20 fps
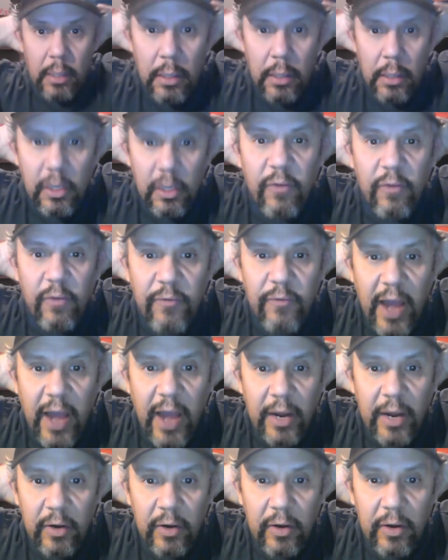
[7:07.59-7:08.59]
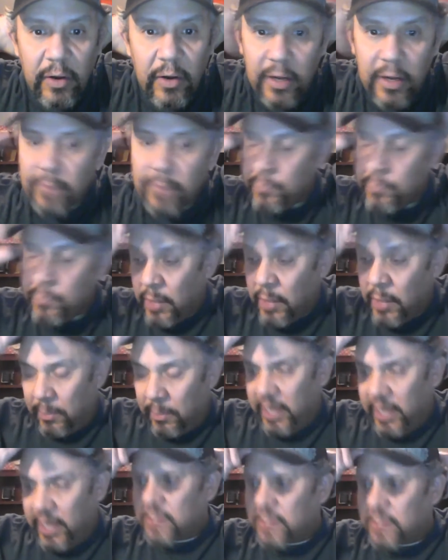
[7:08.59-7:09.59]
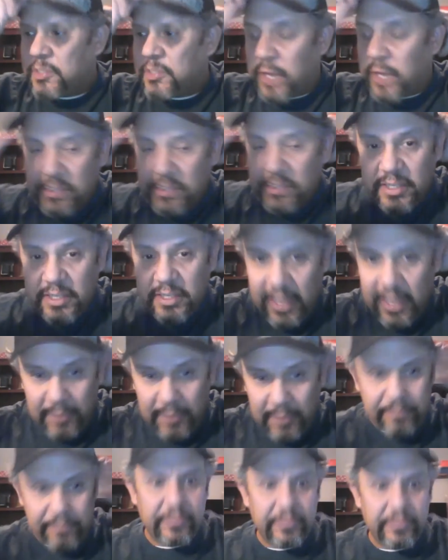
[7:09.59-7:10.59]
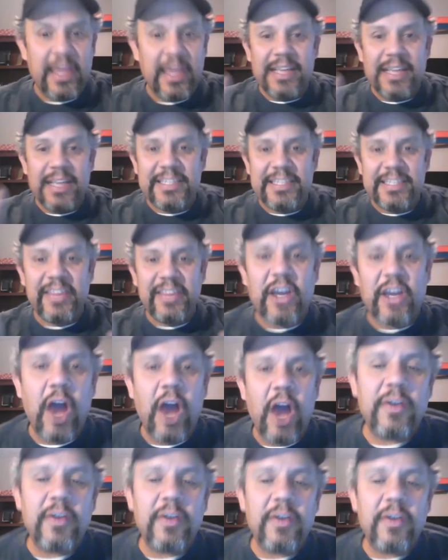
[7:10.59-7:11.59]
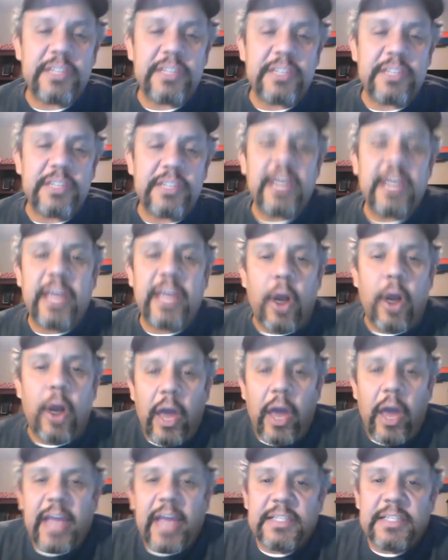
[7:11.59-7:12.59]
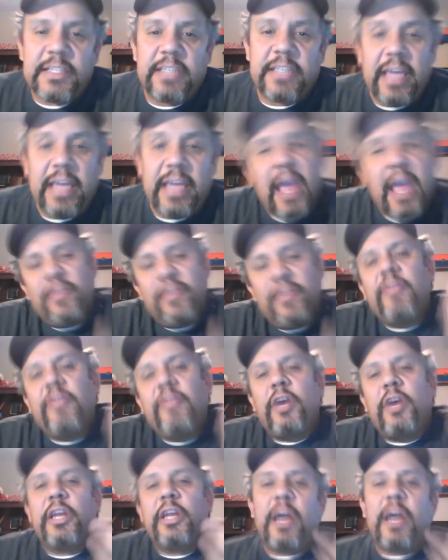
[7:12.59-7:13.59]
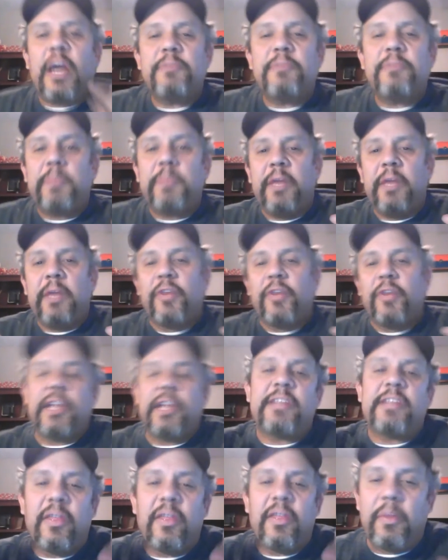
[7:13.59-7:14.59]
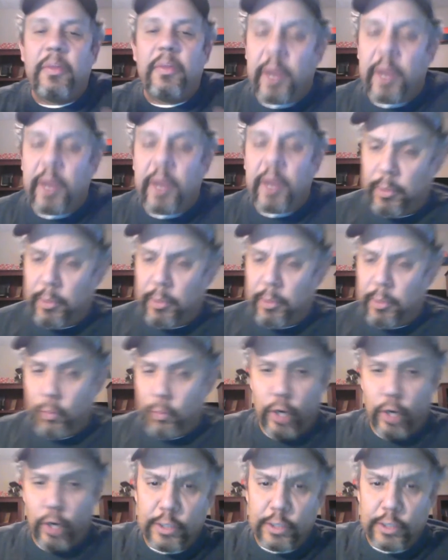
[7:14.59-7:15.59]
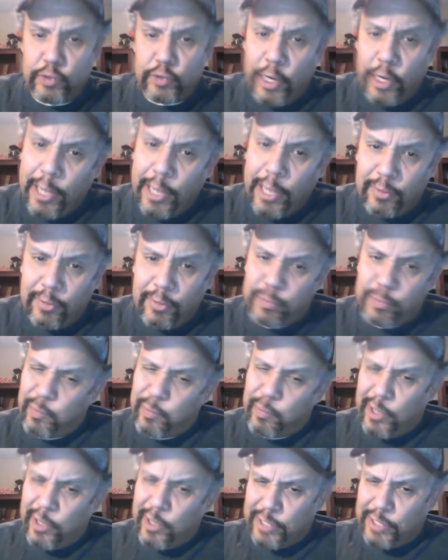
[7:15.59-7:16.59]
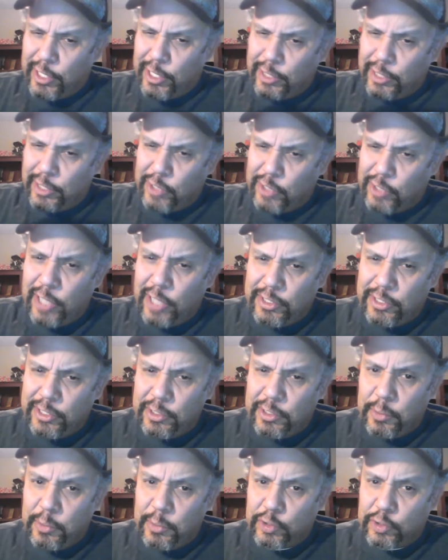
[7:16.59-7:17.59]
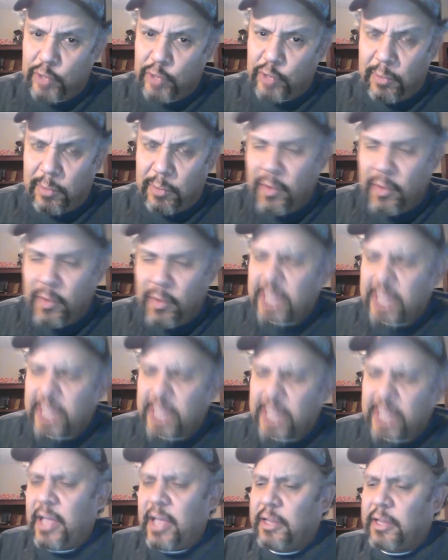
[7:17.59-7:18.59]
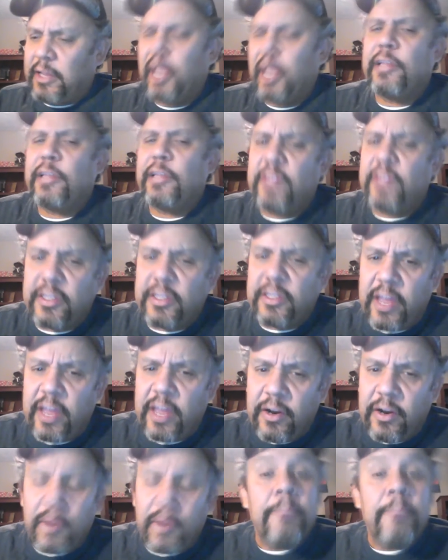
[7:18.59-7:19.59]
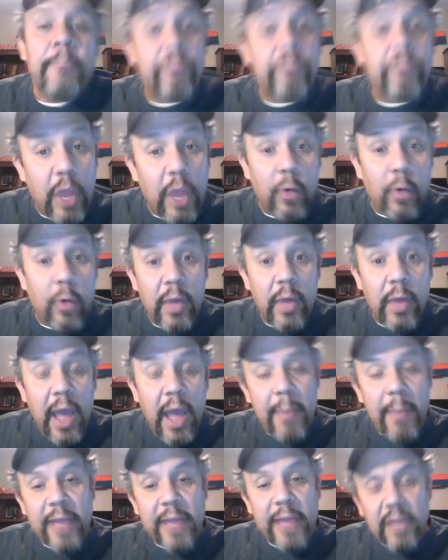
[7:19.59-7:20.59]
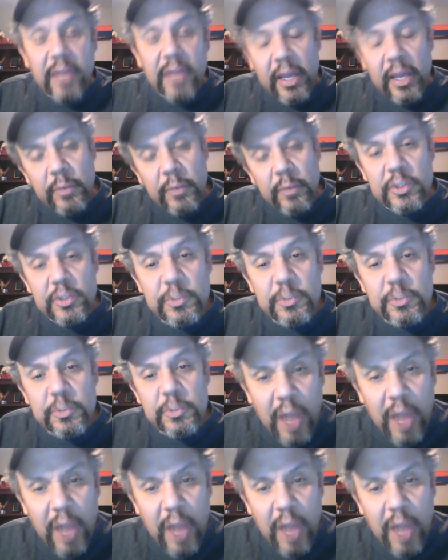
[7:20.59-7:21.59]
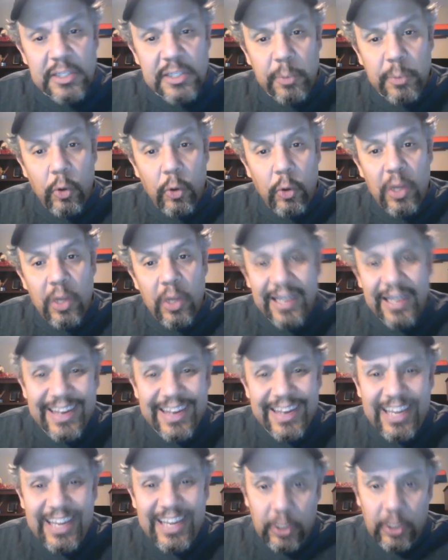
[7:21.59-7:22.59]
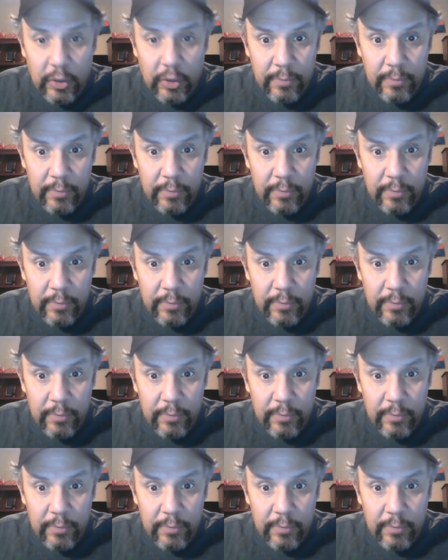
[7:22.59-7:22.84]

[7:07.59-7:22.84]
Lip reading: you're fired. But here's the deal. See, the Congress is going to get all antsy. And then they're going to come to me and they're going to tell the American people, we're going to straighten out this president. He's causing too much trouble. He's acting like a dictator. No, I'm acting like a responsible leader.